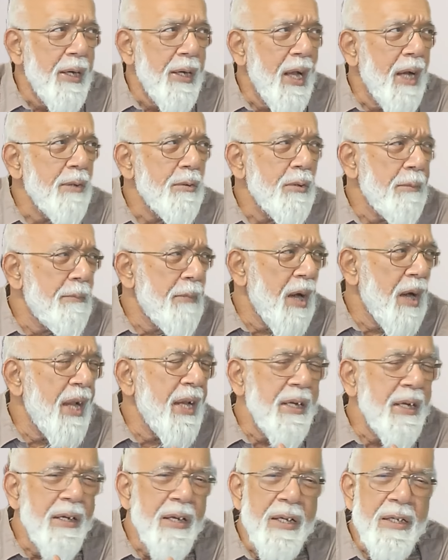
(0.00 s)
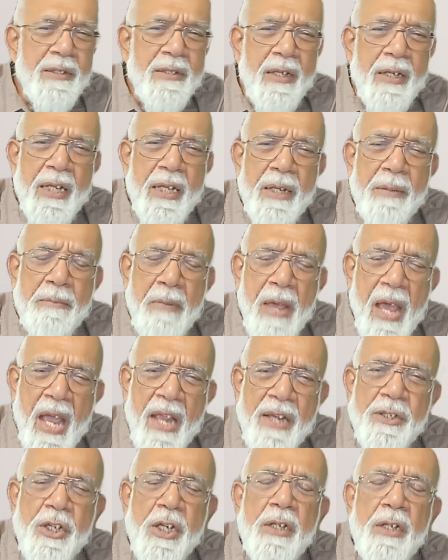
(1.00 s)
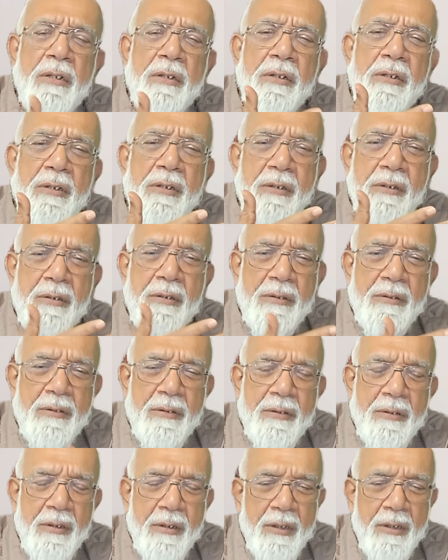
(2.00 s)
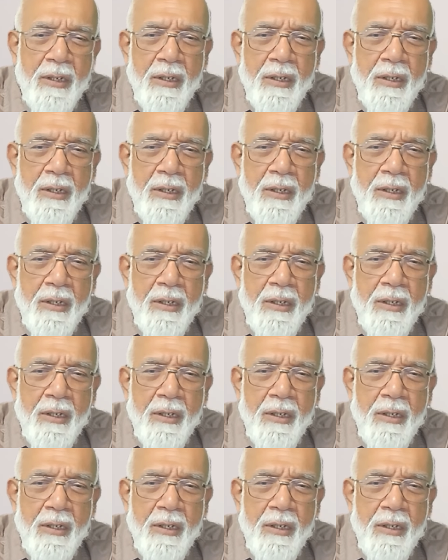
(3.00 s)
Now the mind has an imagined